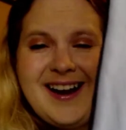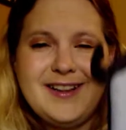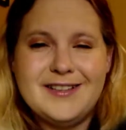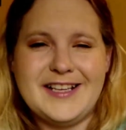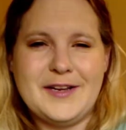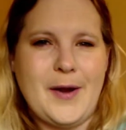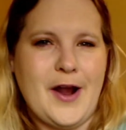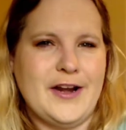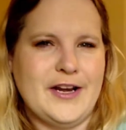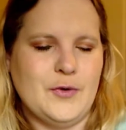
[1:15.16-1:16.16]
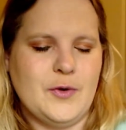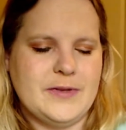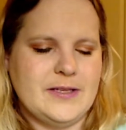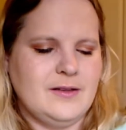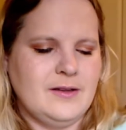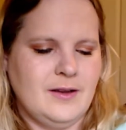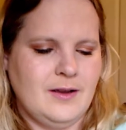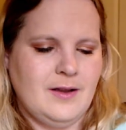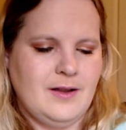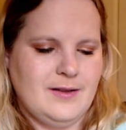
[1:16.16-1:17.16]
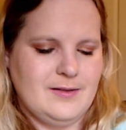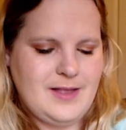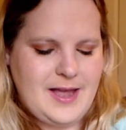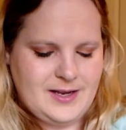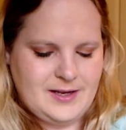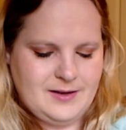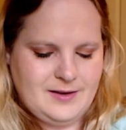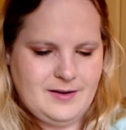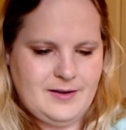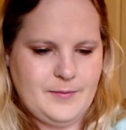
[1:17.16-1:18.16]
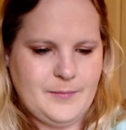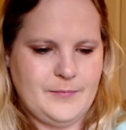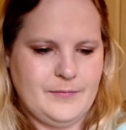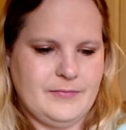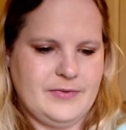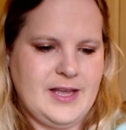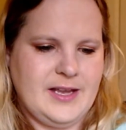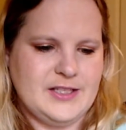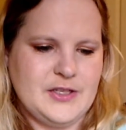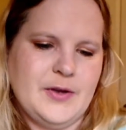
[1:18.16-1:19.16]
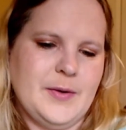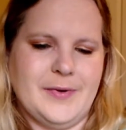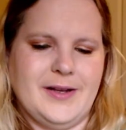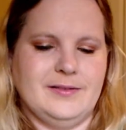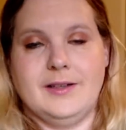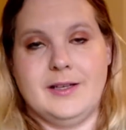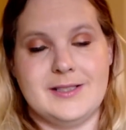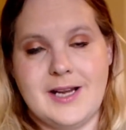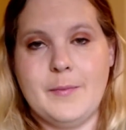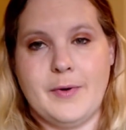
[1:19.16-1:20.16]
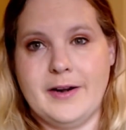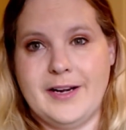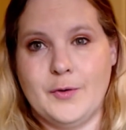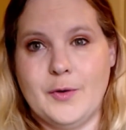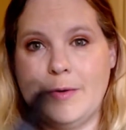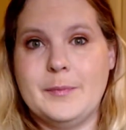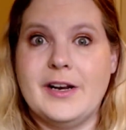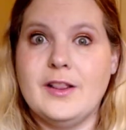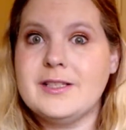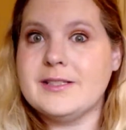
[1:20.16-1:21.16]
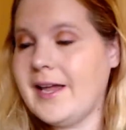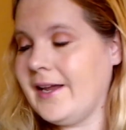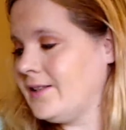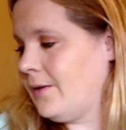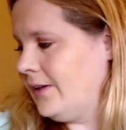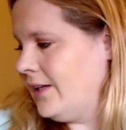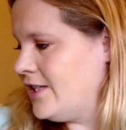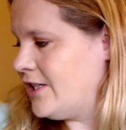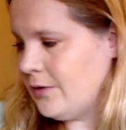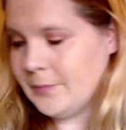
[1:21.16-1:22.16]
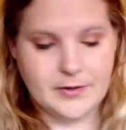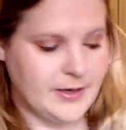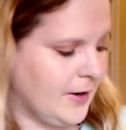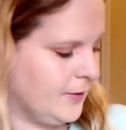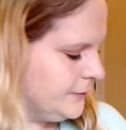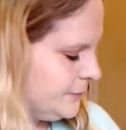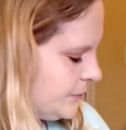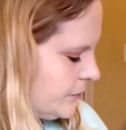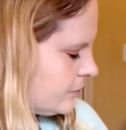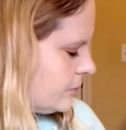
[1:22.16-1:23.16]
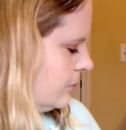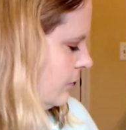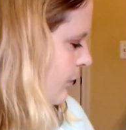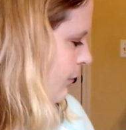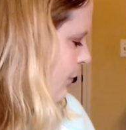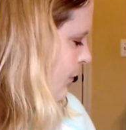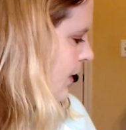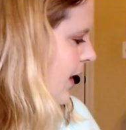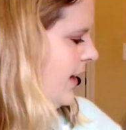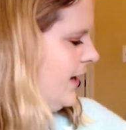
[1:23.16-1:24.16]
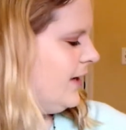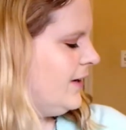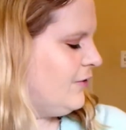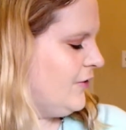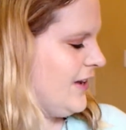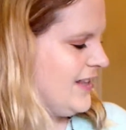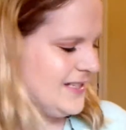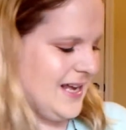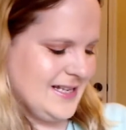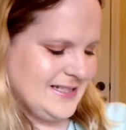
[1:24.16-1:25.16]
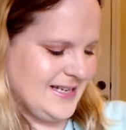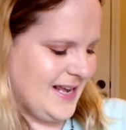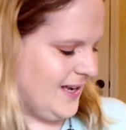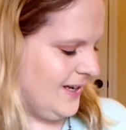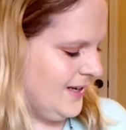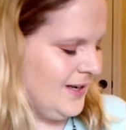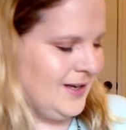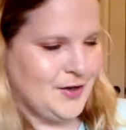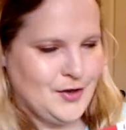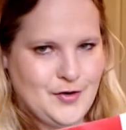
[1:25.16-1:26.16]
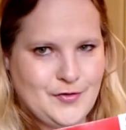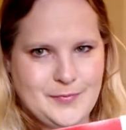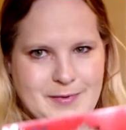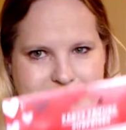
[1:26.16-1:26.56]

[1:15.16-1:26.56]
of looks like Pioneer Woman-like thing to it, but it's not Pioneer Woman, but it looks like something that she would put out. And for Valentine's Day, for my